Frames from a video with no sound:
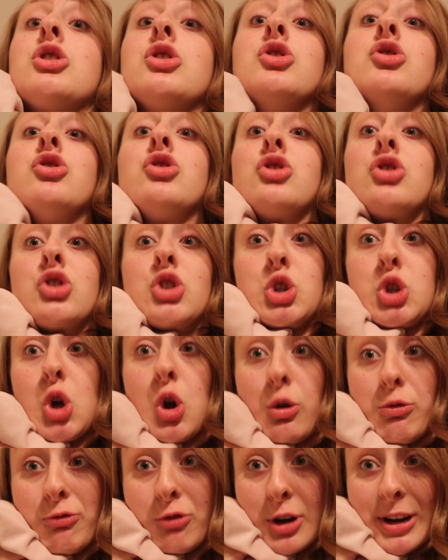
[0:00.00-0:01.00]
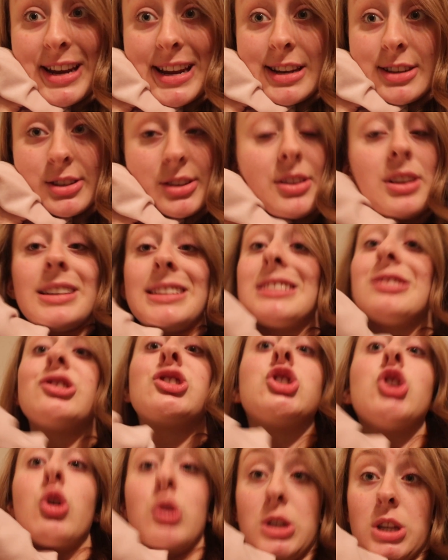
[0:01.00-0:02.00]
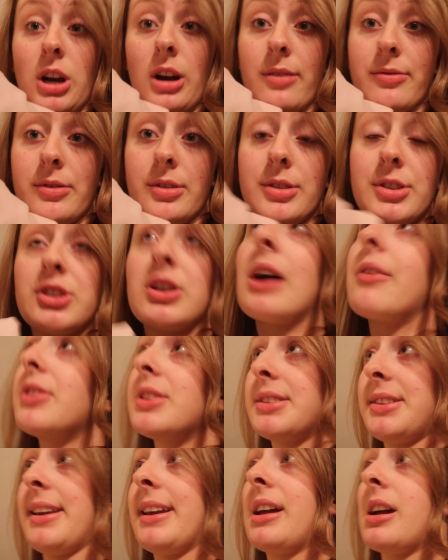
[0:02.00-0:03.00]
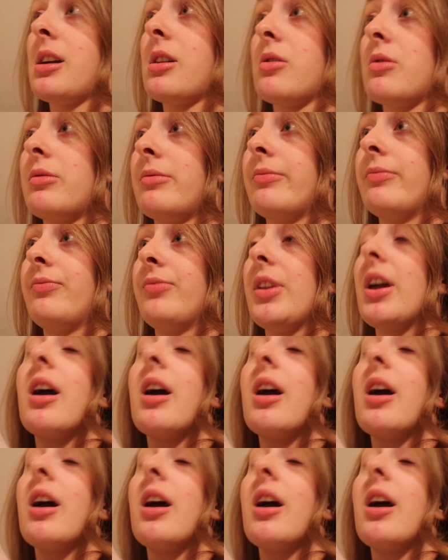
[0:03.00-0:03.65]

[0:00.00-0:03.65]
So freaking, like so soft. Softest thing I own.